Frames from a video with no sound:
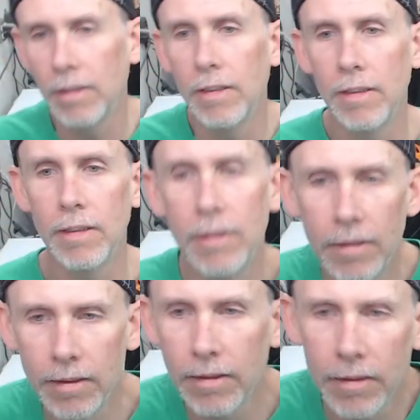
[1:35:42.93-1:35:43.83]

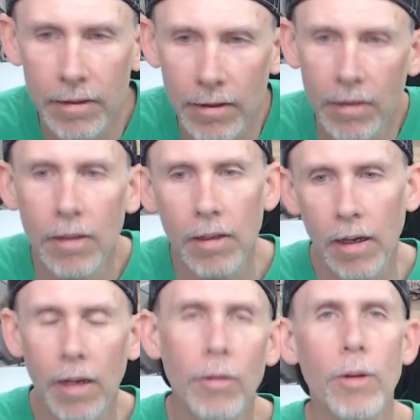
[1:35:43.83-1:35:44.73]
Uh,
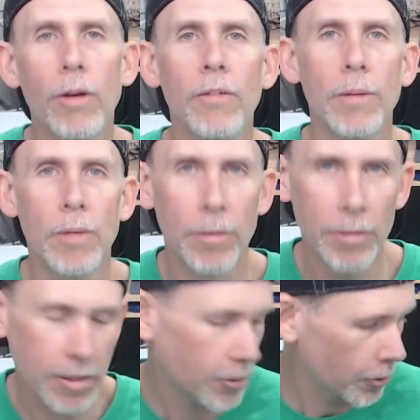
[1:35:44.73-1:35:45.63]
I don't know if I'm going to
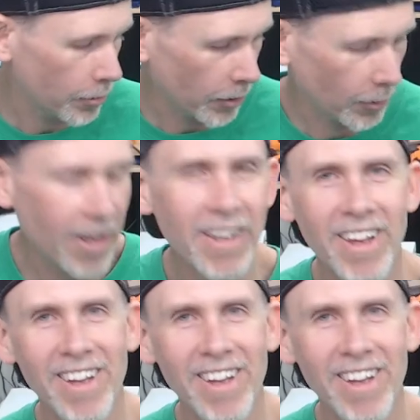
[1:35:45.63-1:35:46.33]
be shipping one.